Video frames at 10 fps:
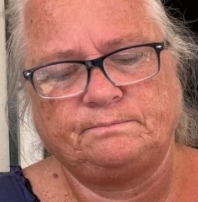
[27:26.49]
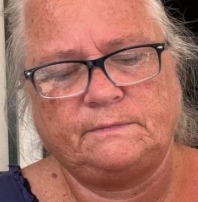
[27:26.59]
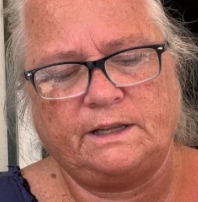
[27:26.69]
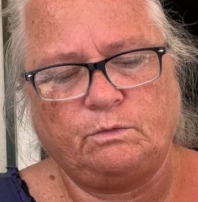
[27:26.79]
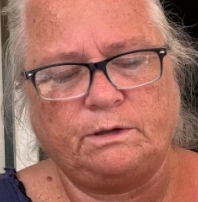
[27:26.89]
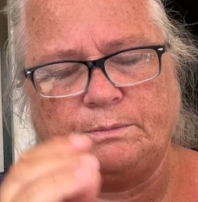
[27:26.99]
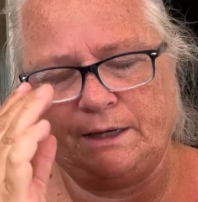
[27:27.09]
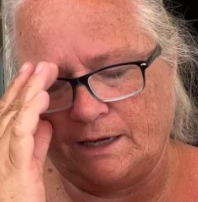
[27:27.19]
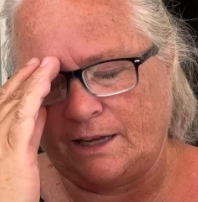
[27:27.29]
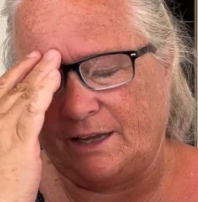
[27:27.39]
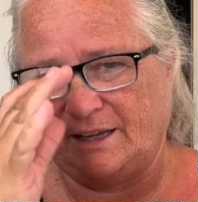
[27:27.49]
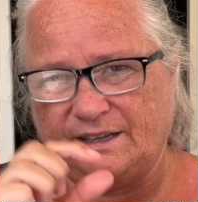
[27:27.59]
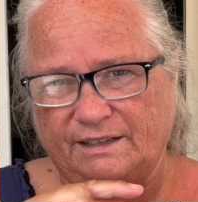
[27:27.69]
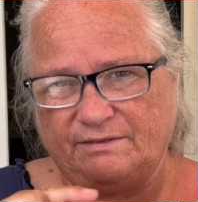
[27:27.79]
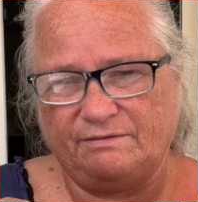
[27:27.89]
there will be
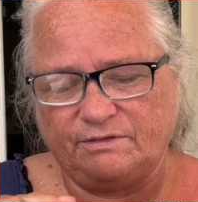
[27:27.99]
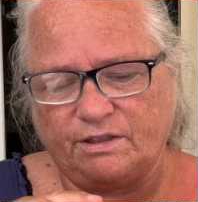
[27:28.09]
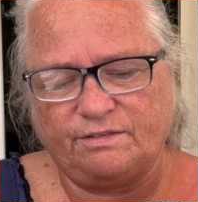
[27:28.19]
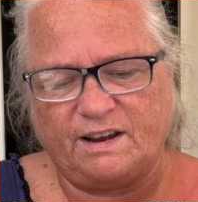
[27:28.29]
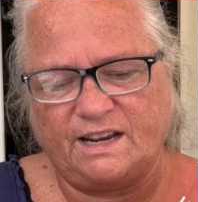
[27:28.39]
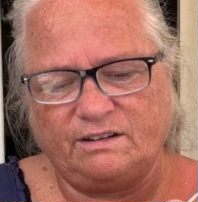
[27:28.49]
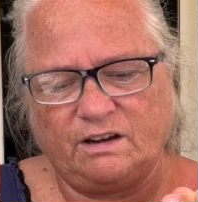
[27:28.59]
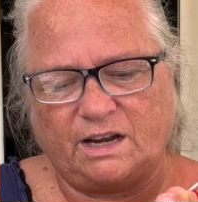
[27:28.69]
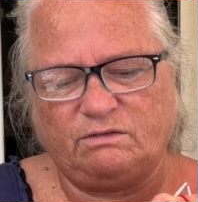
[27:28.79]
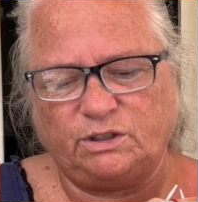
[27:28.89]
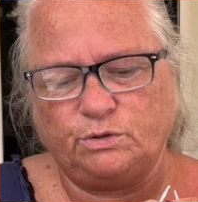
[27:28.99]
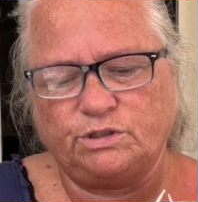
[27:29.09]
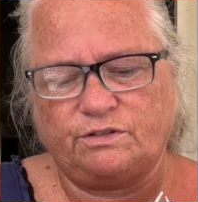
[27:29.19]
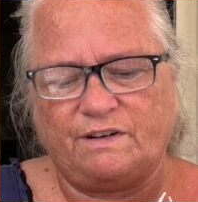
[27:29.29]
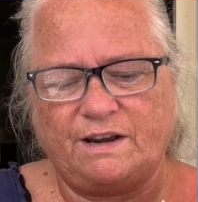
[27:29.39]
a thread, kind of loose
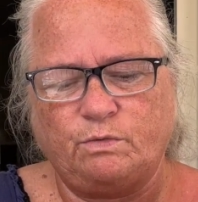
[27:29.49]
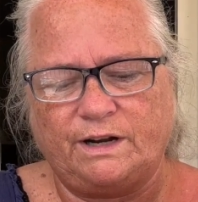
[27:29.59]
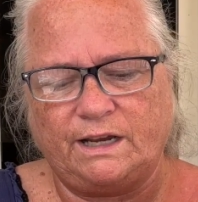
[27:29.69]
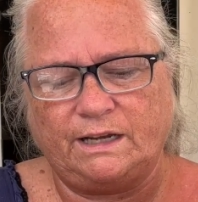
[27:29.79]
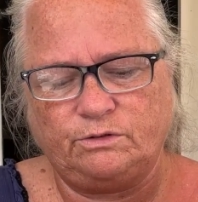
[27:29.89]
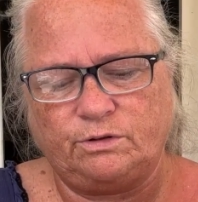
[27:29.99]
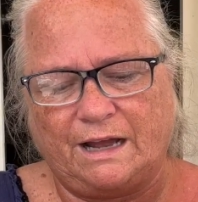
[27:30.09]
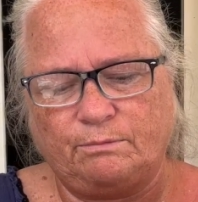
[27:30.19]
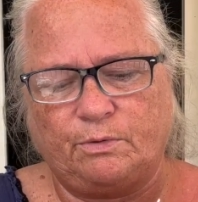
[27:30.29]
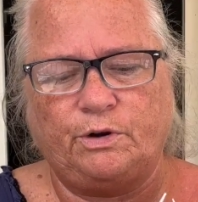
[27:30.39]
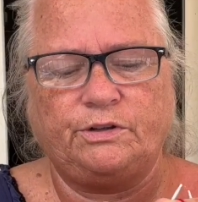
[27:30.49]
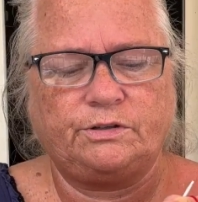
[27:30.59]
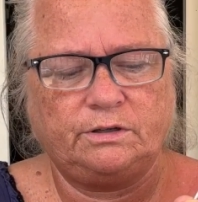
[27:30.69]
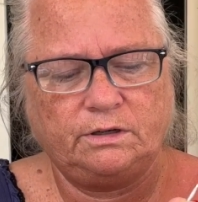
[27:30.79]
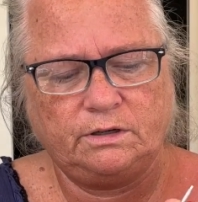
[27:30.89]
thread, when I get to that point
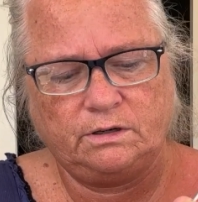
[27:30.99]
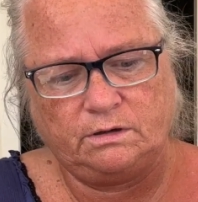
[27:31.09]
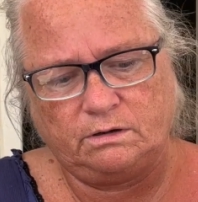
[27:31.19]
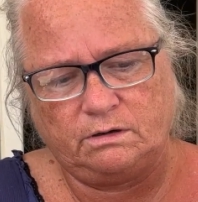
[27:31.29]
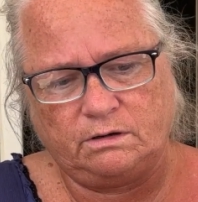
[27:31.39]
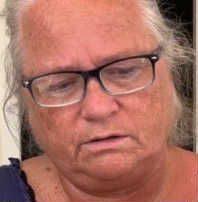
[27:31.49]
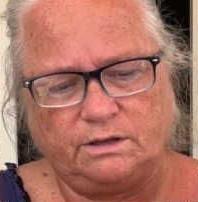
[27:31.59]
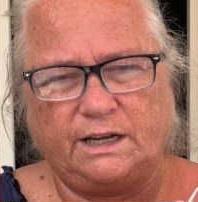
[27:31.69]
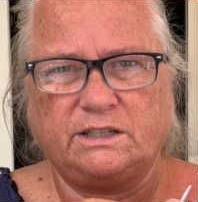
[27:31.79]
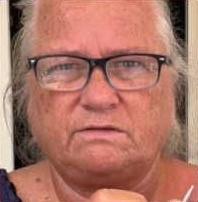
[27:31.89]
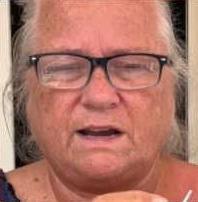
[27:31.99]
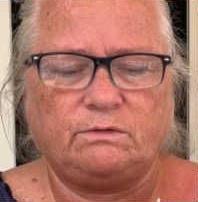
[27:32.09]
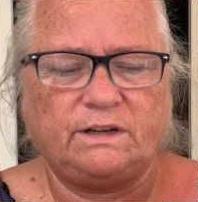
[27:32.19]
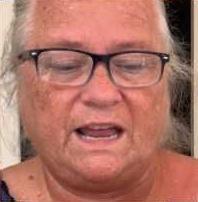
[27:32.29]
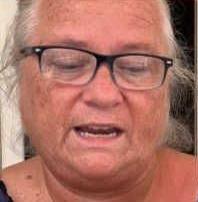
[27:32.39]
on the next
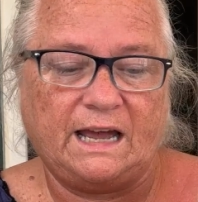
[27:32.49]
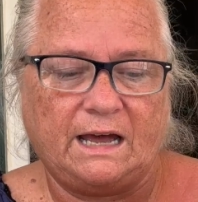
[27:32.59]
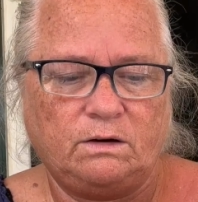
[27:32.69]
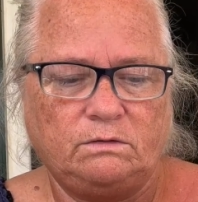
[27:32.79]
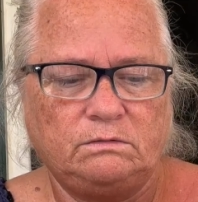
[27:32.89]
round anyhow.